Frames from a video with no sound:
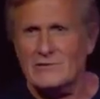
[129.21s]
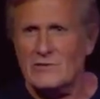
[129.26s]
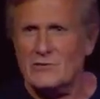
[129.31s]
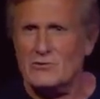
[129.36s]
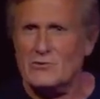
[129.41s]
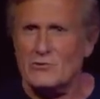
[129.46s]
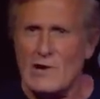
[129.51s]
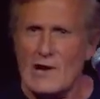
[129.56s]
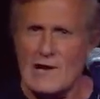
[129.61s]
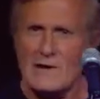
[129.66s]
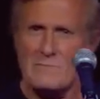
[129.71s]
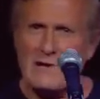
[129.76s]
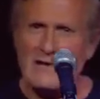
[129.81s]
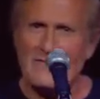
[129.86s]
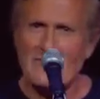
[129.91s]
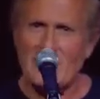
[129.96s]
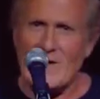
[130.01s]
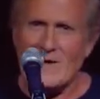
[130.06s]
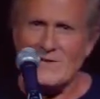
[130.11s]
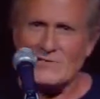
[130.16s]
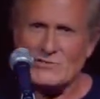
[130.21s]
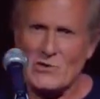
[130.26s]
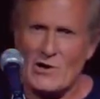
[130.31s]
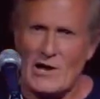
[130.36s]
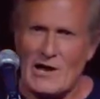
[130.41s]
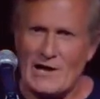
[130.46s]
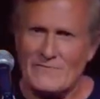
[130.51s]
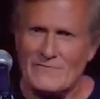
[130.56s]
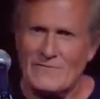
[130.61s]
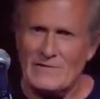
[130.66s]
to dry my face
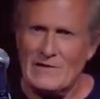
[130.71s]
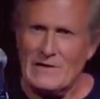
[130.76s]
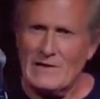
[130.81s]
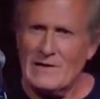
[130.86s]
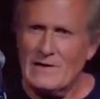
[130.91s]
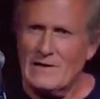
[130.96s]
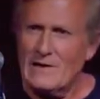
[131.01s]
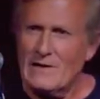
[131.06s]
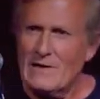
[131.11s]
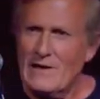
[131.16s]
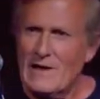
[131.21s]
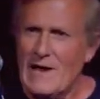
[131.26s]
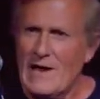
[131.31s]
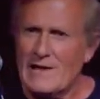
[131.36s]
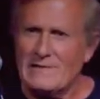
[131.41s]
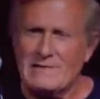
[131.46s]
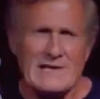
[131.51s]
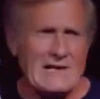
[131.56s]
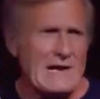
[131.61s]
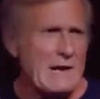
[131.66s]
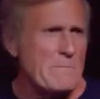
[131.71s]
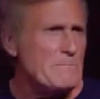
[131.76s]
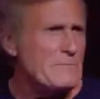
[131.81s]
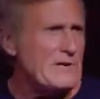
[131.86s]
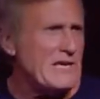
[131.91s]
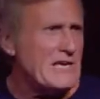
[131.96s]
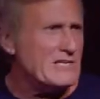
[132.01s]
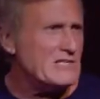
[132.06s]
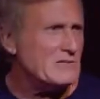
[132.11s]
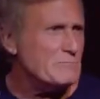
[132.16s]
off. And then I'm
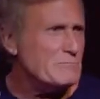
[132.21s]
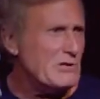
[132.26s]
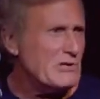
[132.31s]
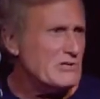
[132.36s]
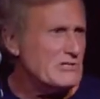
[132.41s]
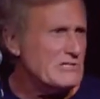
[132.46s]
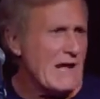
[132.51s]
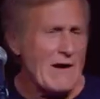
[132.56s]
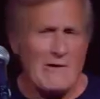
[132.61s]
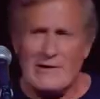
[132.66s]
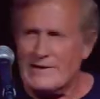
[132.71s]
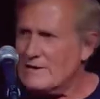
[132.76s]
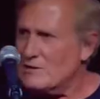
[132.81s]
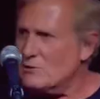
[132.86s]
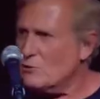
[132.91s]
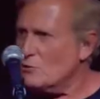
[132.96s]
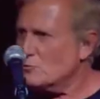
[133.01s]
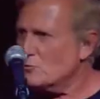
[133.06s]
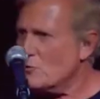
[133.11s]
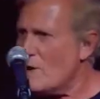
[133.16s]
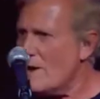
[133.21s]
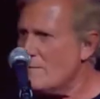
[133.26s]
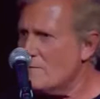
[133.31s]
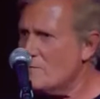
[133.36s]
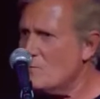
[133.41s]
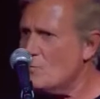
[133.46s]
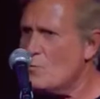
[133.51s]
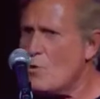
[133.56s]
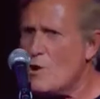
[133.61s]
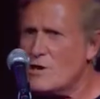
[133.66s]
pissed because now I got to go
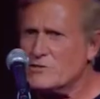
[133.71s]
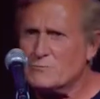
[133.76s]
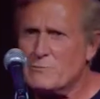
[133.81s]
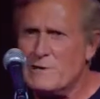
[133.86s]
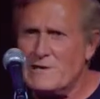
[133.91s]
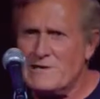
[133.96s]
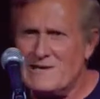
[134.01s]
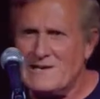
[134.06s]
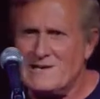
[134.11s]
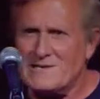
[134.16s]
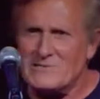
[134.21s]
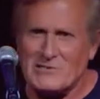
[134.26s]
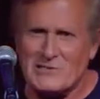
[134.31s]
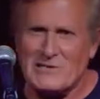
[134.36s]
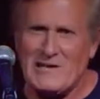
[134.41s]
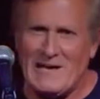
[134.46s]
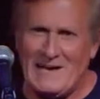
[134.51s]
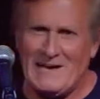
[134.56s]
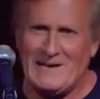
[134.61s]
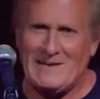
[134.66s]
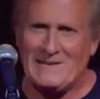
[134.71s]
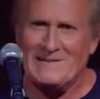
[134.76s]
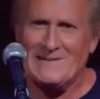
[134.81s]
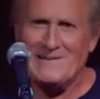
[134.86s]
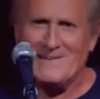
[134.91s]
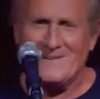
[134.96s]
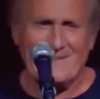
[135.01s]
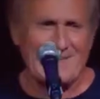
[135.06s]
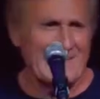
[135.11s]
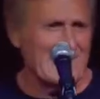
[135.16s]
wash my hands again.
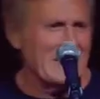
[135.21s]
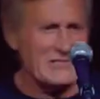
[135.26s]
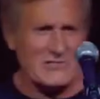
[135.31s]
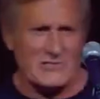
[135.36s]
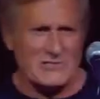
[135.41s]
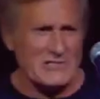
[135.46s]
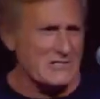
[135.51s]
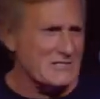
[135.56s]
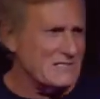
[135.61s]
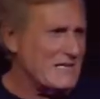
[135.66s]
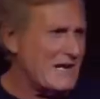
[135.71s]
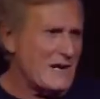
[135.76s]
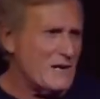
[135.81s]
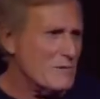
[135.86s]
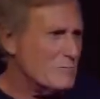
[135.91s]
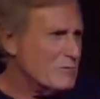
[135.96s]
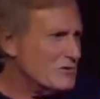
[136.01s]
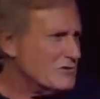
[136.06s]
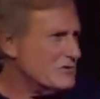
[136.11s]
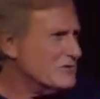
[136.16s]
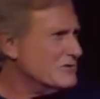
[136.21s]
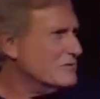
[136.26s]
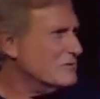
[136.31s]
It's just terrible. It's